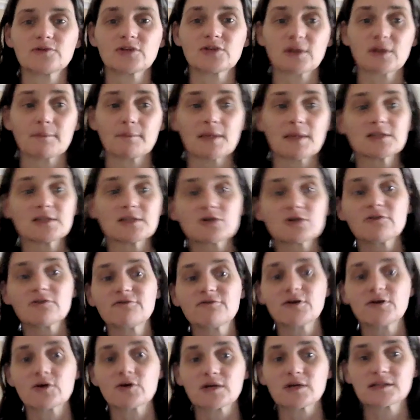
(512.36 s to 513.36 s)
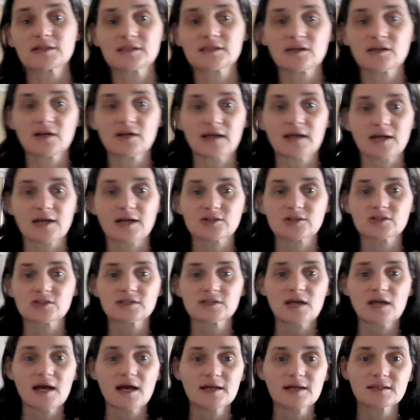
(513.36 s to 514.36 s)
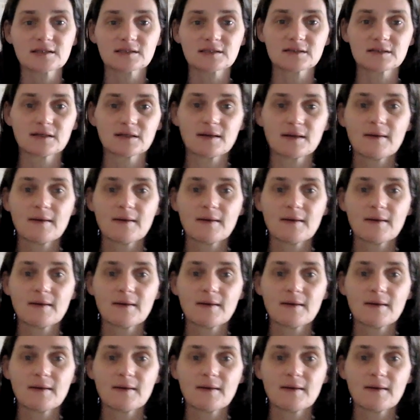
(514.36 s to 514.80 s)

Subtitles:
their mental focus during exercise,